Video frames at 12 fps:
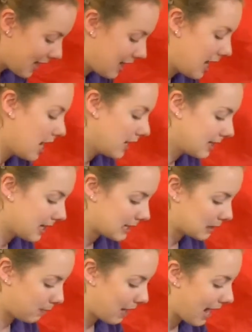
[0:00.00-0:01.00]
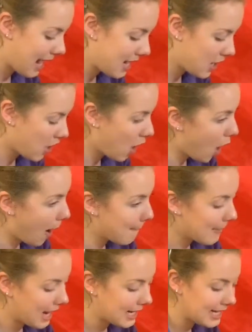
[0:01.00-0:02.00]
There's a spider on
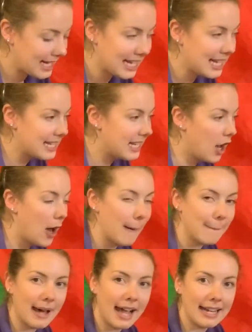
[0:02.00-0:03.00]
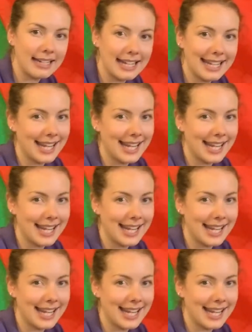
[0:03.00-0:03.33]
my knee, on my knee.